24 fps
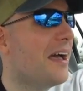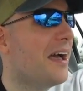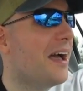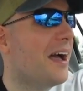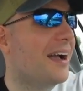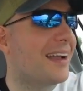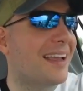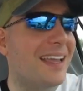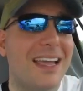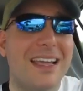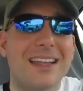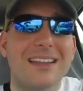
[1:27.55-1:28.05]

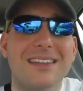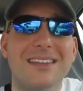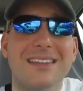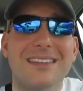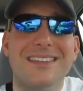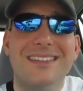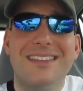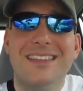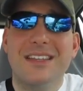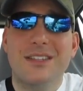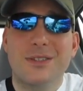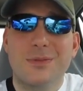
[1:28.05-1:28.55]

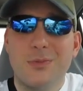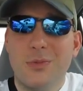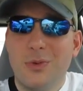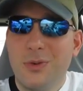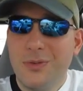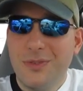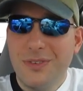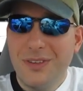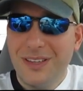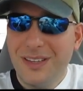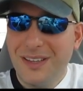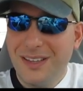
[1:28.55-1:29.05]
again, this
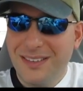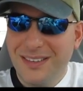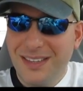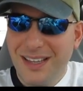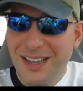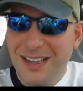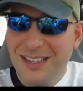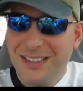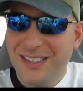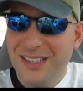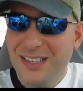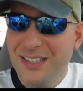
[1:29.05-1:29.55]
movie
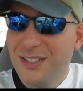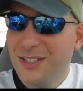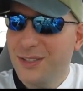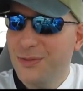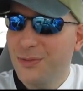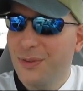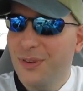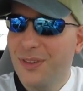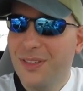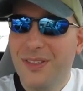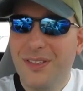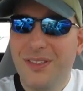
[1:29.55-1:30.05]
attacks us
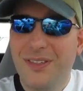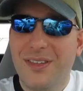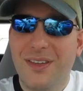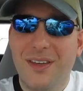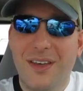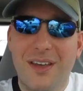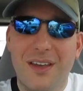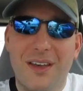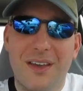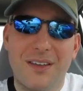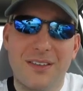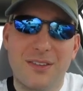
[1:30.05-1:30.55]
with
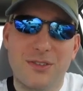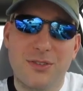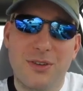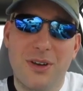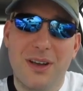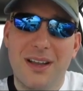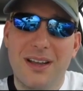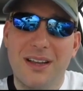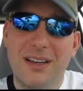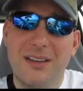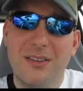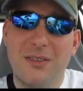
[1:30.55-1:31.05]
a
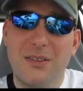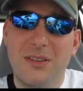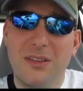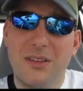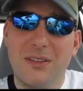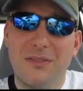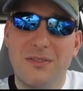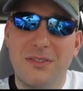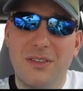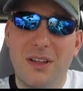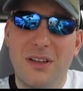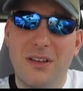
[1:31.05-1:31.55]
triangle
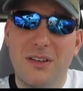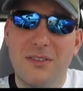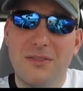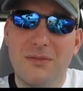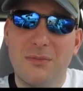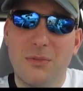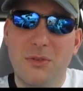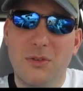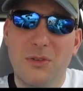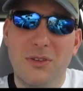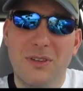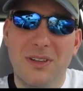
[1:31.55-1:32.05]
of love,
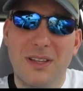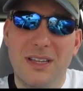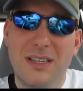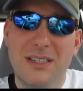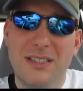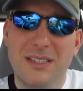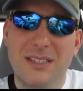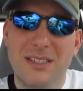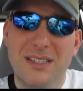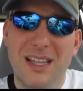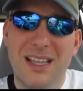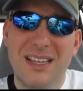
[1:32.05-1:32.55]
more or
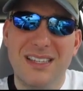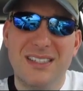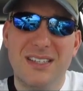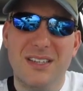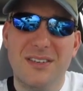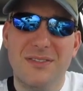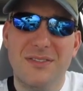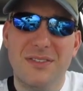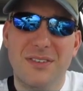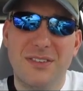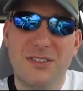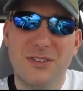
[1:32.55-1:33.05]
less. Less
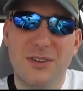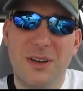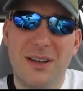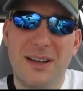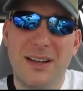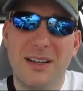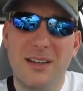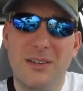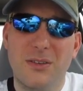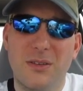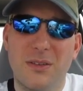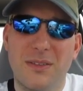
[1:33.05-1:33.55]
of a
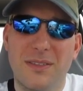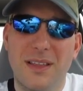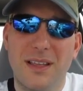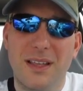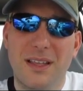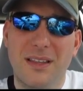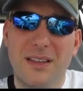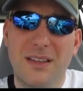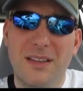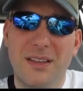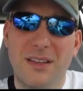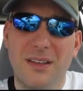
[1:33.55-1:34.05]
triangle
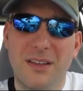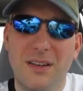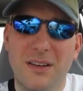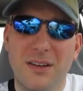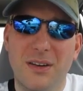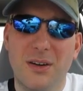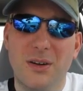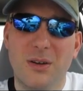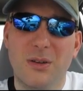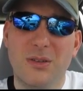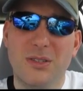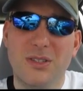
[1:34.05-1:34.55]
than a
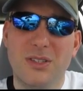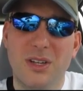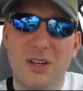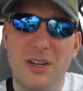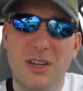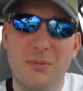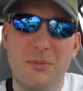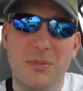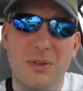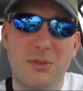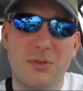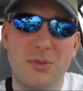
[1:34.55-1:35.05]
girl stuck
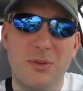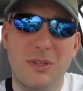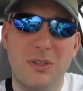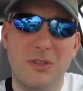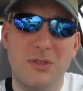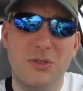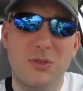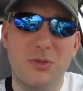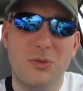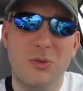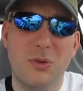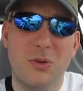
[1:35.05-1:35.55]
in between
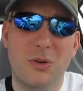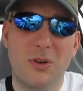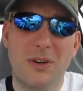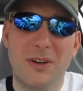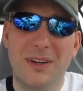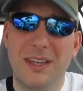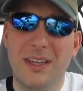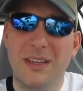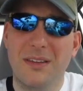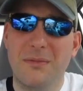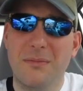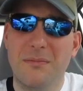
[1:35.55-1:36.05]
two
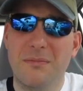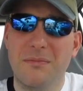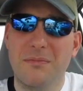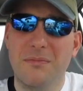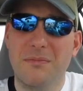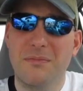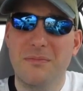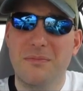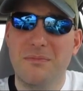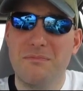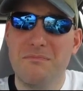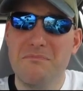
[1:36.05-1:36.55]

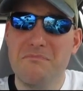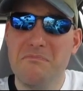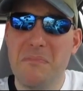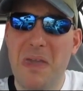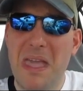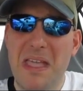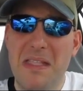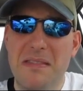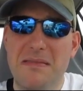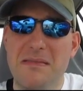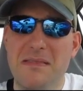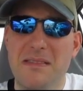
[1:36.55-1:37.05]
warring
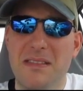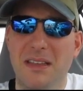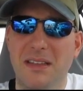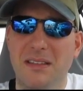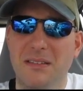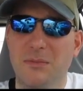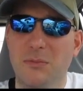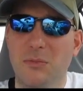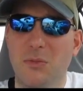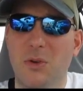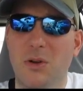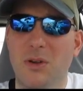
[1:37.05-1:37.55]
men that
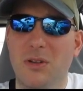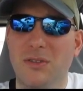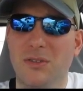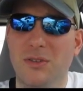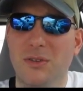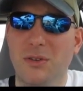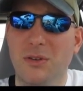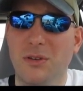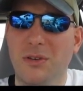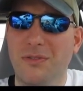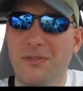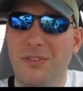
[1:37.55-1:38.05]
want
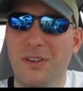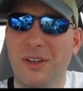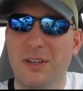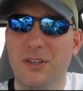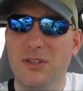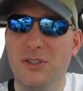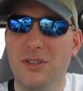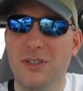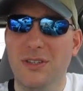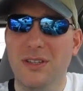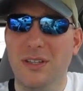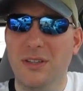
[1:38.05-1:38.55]
her
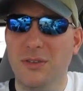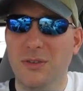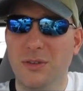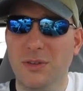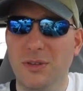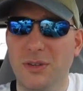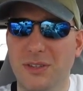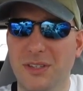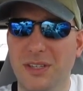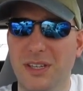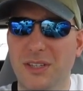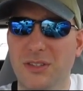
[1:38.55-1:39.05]
affection and
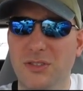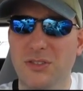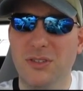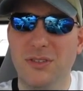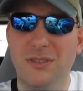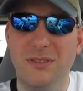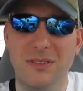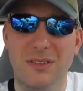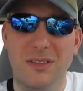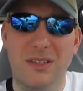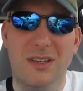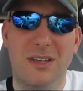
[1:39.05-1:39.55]
her
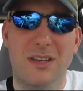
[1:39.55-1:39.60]
attention.